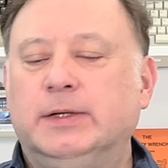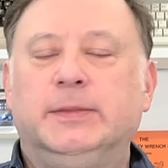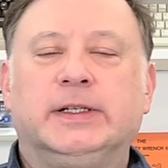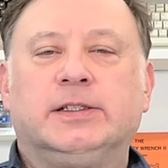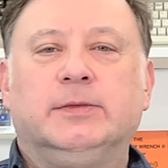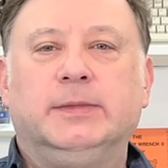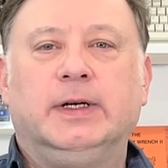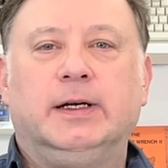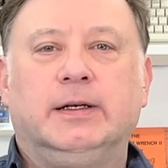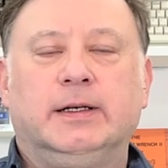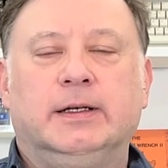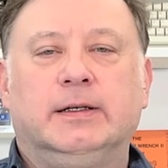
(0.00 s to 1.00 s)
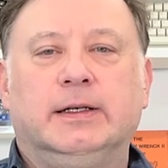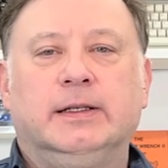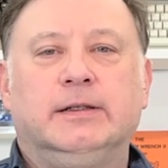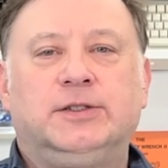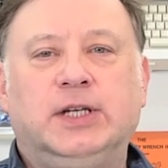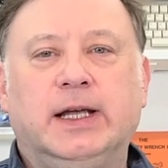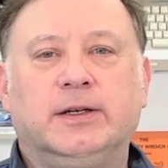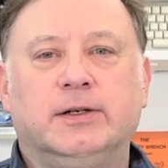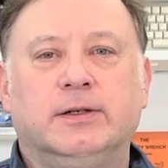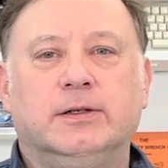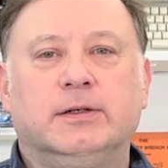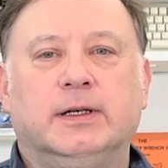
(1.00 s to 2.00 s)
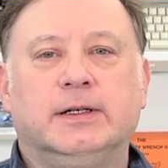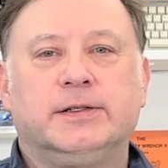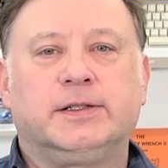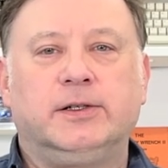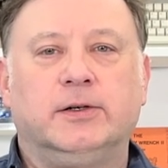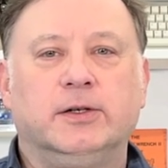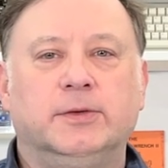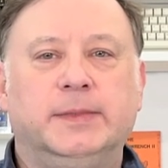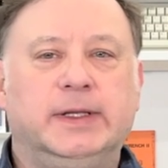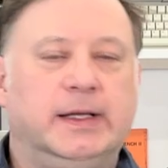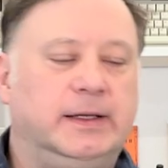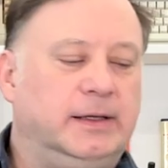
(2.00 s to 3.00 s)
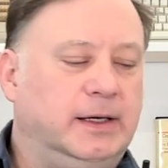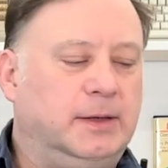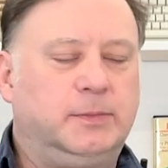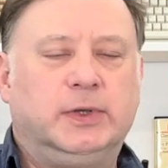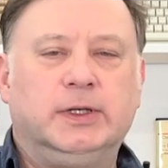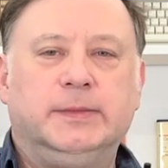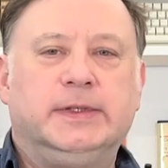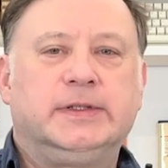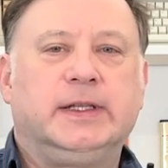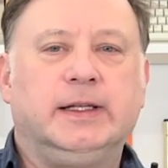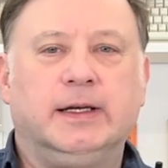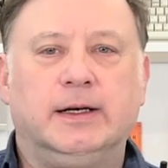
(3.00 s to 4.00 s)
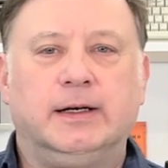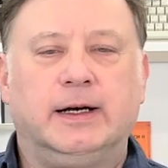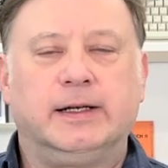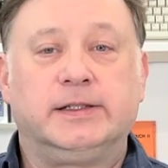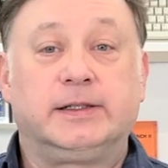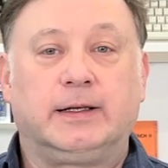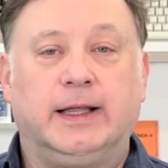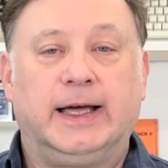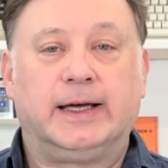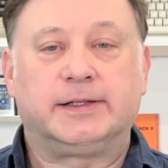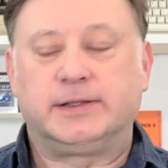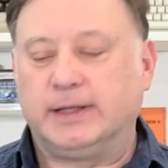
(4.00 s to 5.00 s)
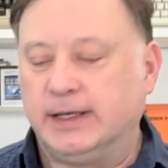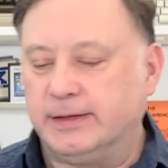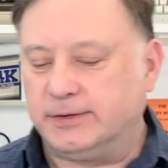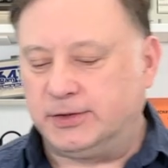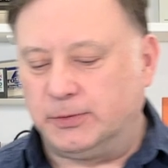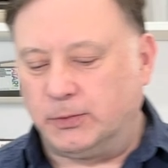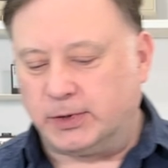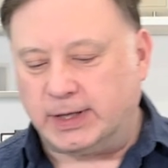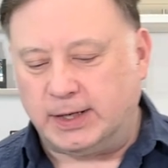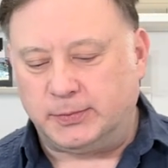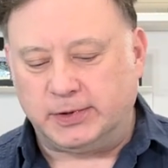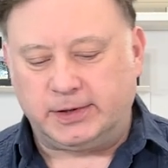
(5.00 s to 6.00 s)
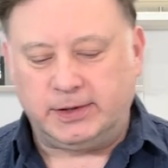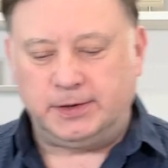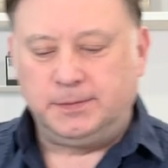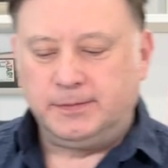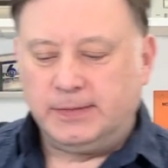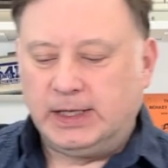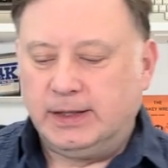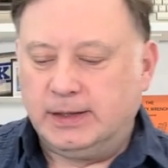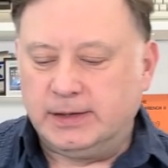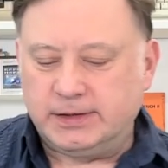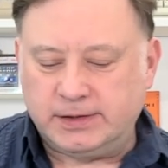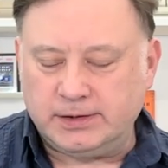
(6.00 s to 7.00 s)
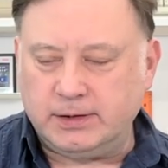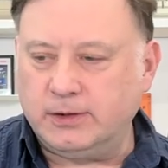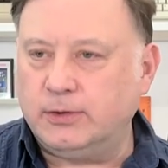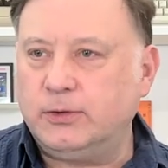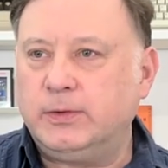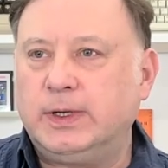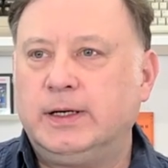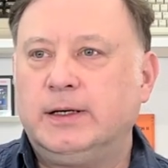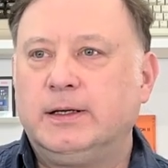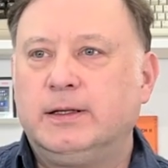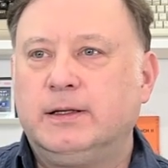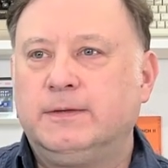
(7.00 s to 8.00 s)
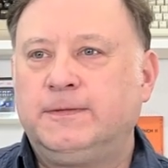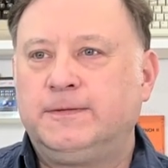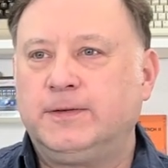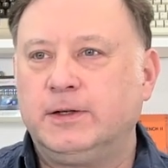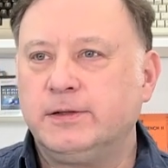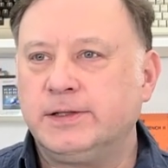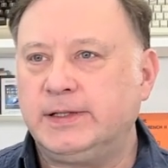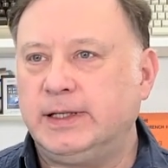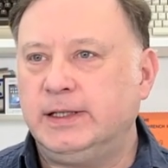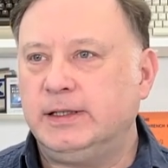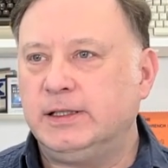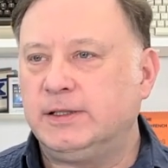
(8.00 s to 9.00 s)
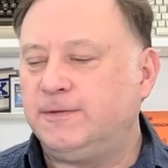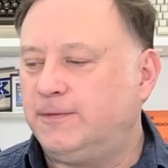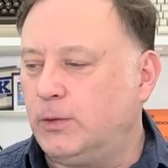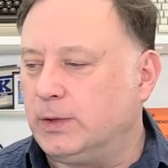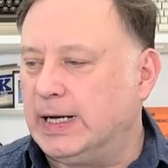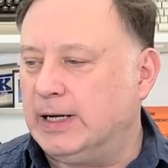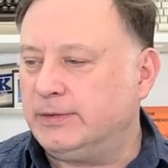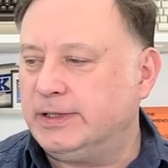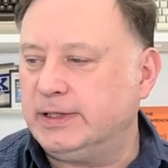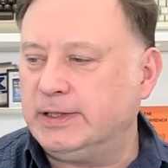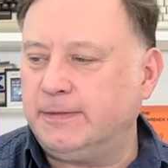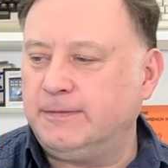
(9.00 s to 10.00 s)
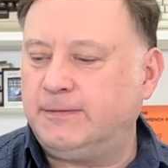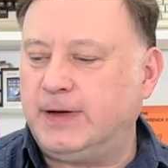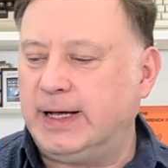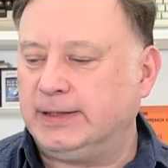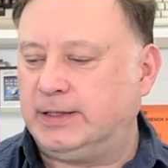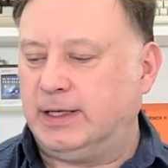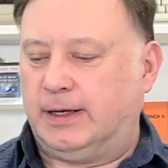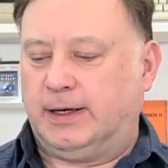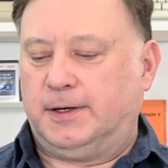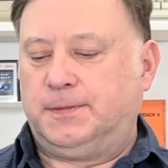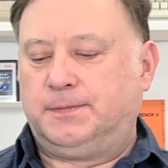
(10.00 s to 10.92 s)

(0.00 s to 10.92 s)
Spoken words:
mix them in the shaker, stir them, and then put them into the iced glass. That should work out pretty good. So the first is 4 ounces of vodka.